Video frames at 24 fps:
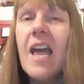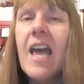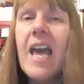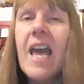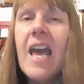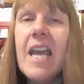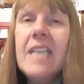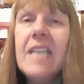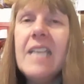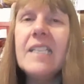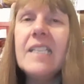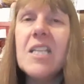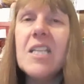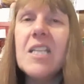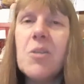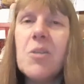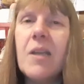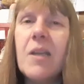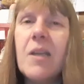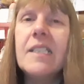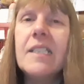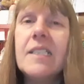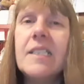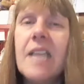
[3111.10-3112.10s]

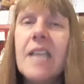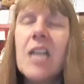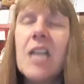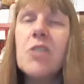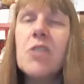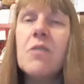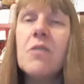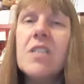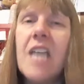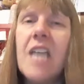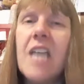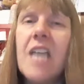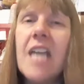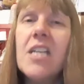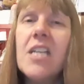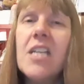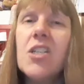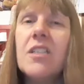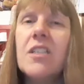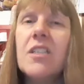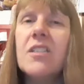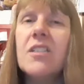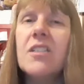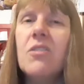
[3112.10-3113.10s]
asexuality is a sexual orientation.